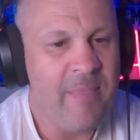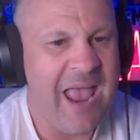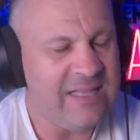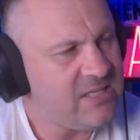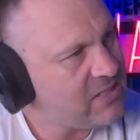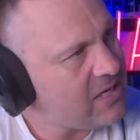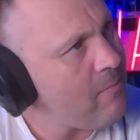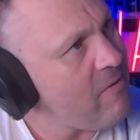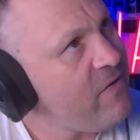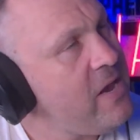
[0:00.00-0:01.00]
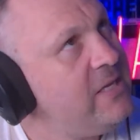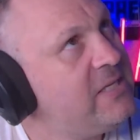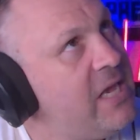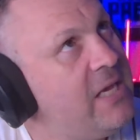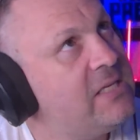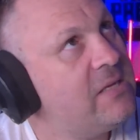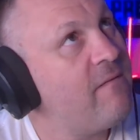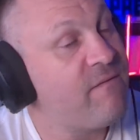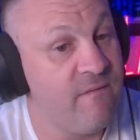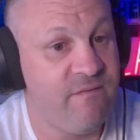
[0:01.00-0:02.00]
And some of his kicks
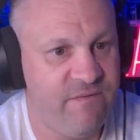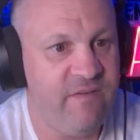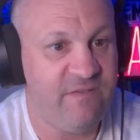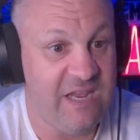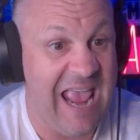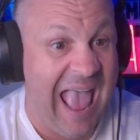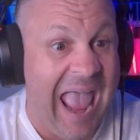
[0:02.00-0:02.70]
from 50